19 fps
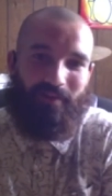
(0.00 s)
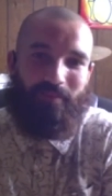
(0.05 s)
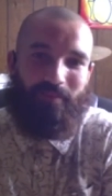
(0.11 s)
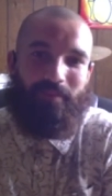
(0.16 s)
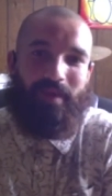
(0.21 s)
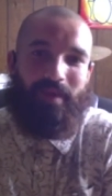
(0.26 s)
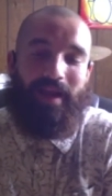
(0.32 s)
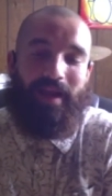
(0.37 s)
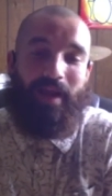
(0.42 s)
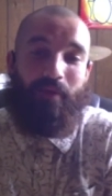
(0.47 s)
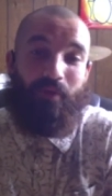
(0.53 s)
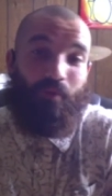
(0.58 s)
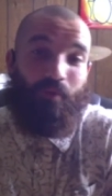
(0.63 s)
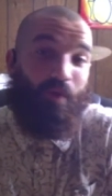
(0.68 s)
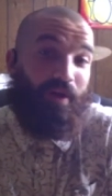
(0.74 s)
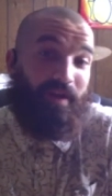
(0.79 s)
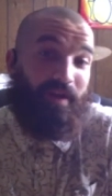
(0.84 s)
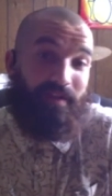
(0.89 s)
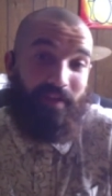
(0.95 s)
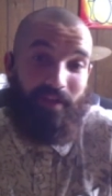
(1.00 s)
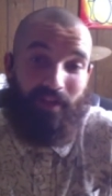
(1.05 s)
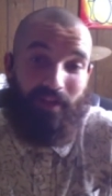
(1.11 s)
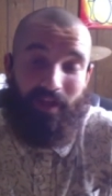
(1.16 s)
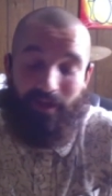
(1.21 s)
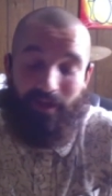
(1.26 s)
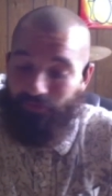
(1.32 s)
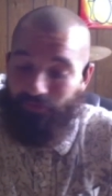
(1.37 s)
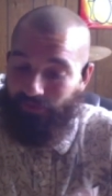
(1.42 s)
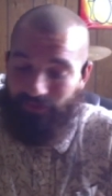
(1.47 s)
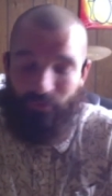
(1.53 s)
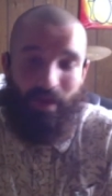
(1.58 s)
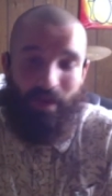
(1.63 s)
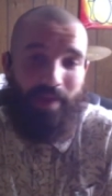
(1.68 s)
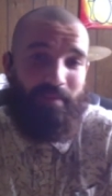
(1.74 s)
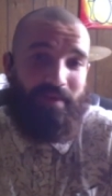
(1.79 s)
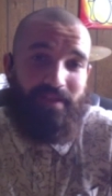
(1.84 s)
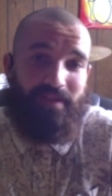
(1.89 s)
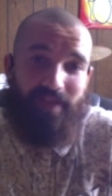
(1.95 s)
and I would work at the club, just
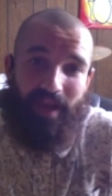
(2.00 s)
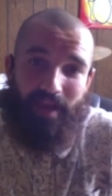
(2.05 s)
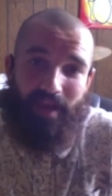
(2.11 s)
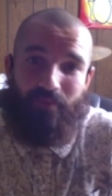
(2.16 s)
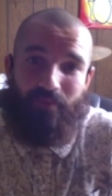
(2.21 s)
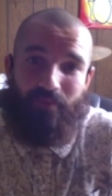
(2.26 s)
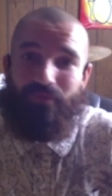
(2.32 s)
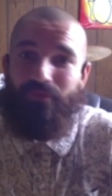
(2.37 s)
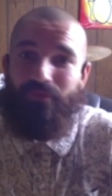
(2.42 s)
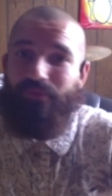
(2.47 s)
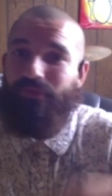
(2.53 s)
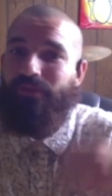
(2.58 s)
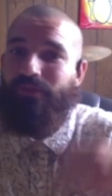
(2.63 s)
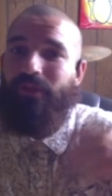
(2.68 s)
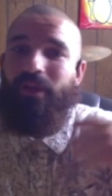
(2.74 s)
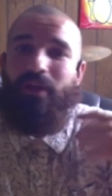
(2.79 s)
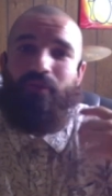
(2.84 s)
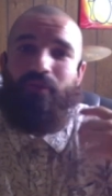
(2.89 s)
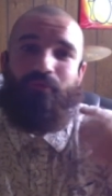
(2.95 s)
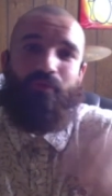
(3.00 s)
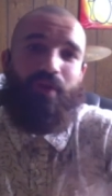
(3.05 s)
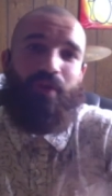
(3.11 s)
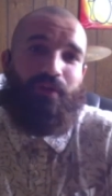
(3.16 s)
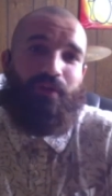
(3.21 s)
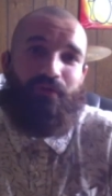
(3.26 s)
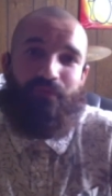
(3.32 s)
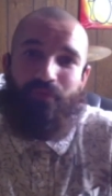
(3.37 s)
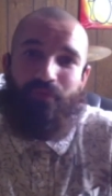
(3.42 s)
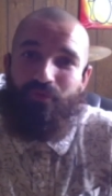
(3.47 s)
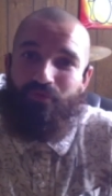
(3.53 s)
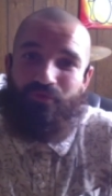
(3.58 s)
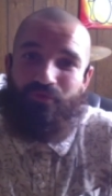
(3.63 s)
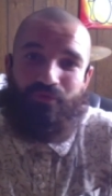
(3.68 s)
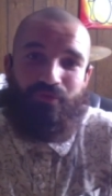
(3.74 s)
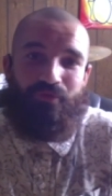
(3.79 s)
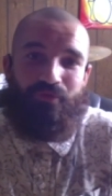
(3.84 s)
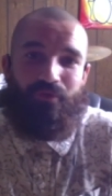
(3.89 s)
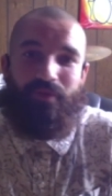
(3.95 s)
wiping tables, running
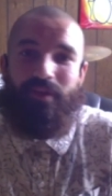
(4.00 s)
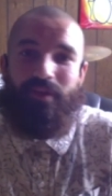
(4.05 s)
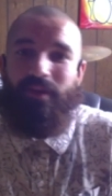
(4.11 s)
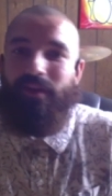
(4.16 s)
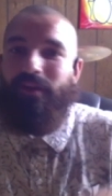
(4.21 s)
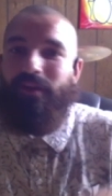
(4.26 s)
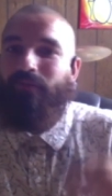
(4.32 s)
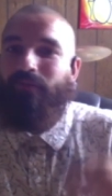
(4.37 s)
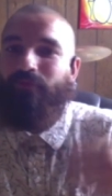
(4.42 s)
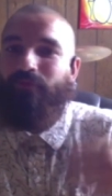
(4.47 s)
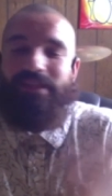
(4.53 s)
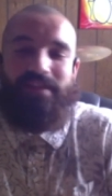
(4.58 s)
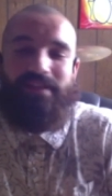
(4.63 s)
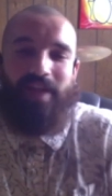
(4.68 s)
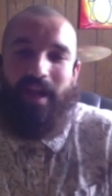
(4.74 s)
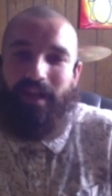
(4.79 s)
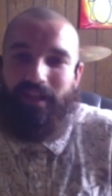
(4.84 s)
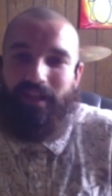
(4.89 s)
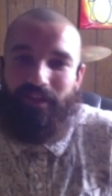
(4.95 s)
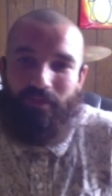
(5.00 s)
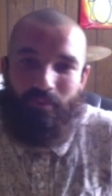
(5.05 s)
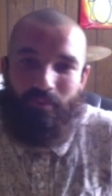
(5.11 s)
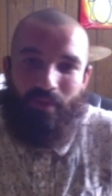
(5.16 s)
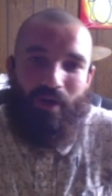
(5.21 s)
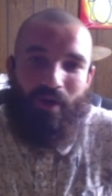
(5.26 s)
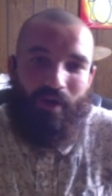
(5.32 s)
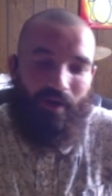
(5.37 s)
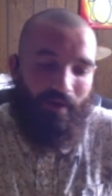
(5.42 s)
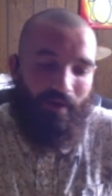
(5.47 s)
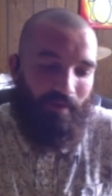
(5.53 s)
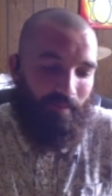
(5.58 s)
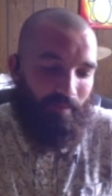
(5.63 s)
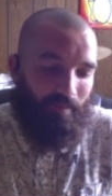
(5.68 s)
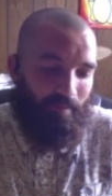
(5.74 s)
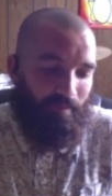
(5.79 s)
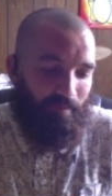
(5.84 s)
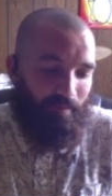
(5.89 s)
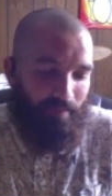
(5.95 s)
food, restocking the bar.
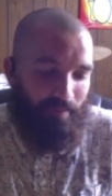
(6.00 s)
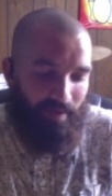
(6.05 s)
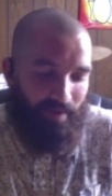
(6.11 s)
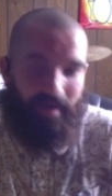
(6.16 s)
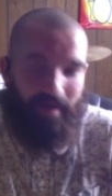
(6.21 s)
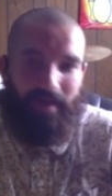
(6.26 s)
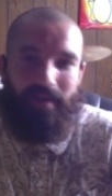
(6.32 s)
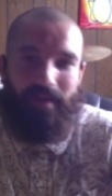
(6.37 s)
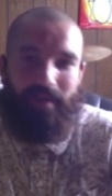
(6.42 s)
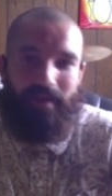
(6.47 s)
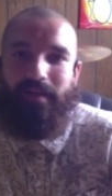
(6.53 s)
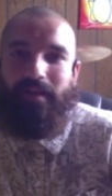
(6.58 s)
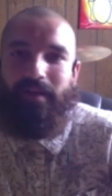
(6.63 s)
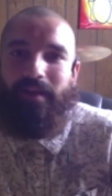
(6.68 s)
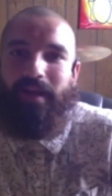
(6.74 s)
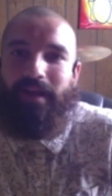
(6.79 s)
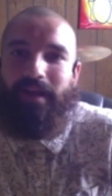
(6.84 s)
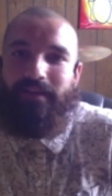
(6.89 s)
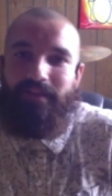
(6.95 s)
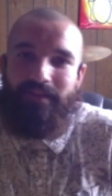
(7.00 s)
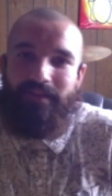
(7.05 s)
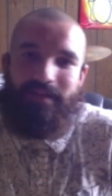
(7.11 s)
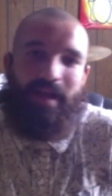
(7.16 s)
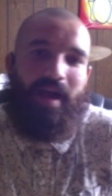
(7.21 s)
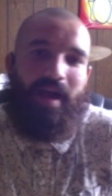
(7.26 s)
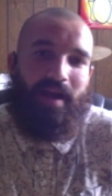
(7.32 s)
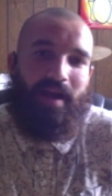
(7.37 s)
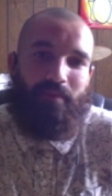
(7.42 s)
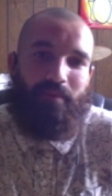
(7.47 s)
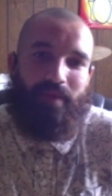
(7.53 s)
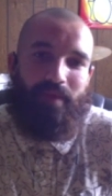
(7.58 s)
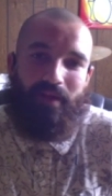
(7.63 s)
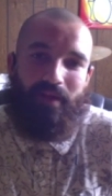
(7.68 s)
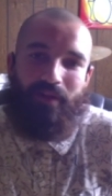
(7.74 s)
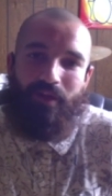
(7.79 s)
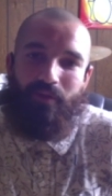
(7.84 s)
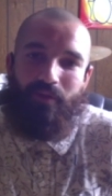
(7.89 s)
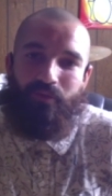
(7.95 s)
But at the time, that
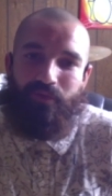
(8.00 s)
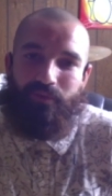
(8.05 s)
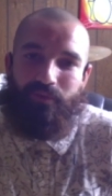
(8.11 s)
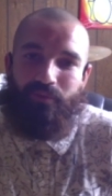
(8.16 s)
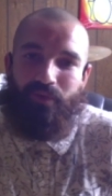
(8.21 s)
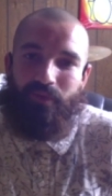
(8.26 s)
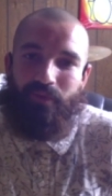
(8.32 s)
club was booked by